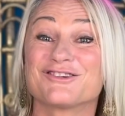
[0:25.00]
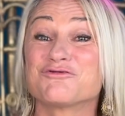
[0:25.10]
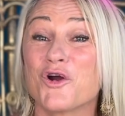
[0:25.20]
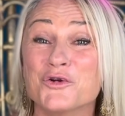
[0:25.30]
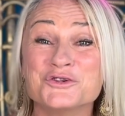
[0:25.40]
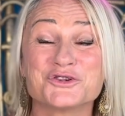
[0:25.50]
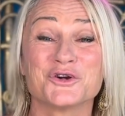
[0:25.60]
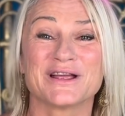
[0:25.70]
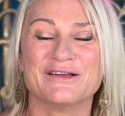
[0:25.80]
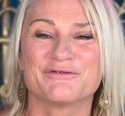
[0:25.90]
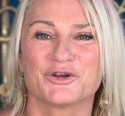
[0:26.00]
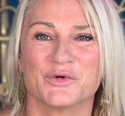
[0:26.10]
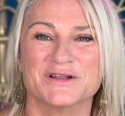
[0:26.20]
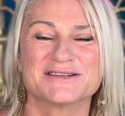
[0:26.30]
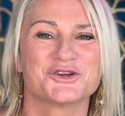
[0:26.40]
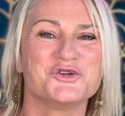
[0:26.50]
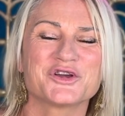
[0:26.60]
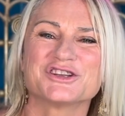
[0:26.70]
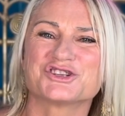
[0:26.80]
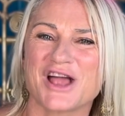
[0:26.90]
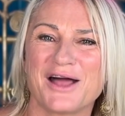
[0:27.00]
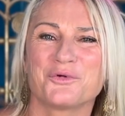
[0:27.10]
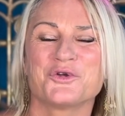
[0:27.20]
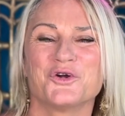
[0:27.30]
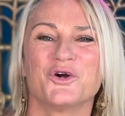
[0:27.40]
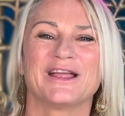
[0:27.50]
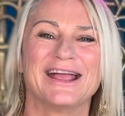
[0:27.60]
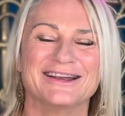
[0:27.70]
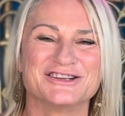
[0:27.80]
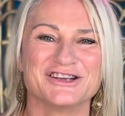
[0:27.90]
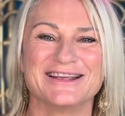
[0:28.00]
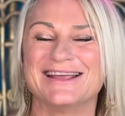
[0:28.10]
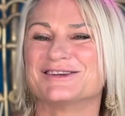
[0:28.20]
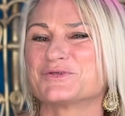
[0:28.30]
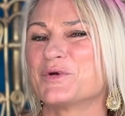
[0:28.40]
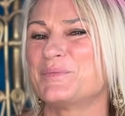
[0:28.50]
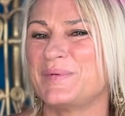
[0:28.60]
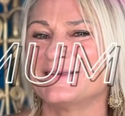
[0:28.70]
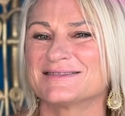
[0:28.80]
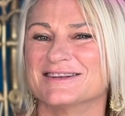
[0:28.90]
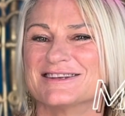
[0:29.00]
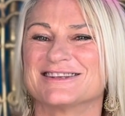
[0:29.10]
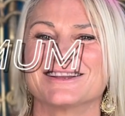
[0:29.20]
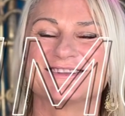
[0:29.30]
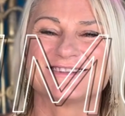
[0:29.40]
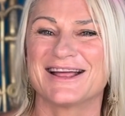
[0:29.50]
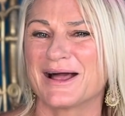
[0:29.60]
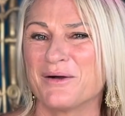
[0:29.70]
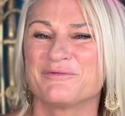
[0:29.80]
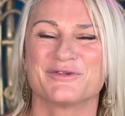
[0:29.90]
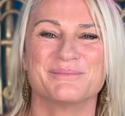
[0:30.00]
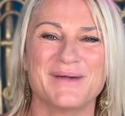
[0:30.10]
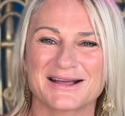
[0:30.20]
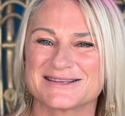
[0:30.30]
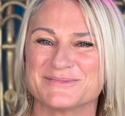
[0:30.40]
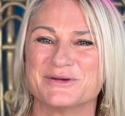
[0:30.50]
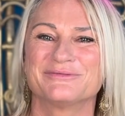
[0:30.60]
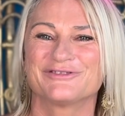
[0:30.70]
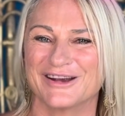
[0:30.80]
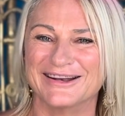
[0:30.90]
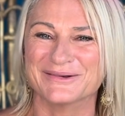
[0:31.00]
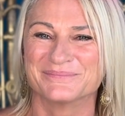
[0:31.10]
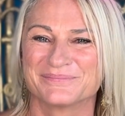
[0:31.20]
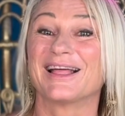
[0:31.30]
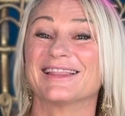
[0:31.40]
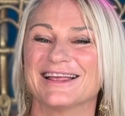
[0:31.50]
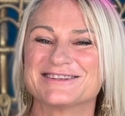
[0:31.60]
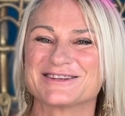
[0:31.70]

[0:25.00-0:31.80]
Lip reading: grows your influence so you can channel your energy into a business that is set up for maximum freedom. Let's